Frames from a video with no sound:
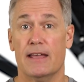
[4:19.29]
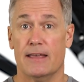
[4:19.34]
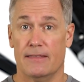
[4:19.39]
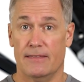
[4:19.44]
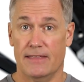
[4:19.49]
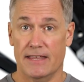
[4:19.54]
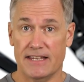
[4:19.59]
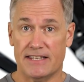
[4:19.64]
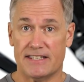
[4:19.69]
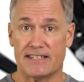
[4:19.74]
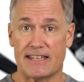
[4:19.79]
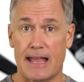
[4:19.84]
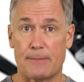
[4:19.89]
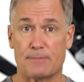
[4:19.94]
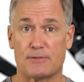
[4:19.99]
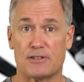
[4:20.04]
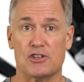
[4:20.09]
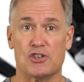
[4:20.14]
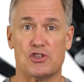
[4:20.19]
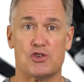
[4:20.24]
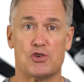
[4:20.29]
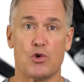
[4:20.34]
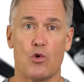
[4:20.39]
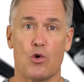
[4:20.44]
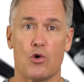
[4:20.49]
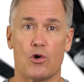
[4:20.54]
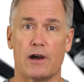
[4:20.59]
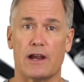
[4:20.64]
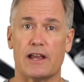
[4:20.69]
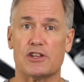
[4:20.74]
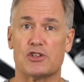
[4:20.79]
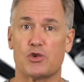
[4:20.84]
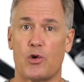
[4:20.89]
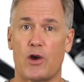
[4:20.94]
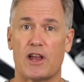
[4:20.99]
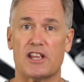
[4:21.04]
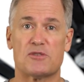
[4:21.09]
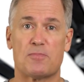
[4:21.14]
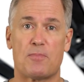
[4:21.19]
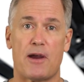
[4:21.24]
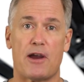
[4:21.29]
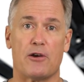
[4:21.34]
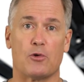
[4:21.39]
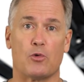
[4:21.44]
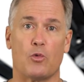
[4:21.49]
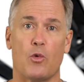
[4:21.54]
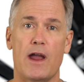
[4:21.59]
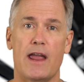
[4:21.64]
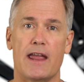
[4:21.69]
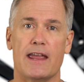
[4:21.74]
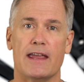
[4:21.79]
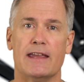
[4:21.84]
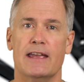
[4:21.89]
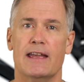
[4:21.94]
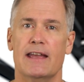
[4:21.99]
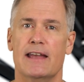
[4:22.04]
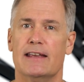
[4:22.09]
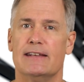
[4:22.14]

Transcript: These steps ensure a transparent way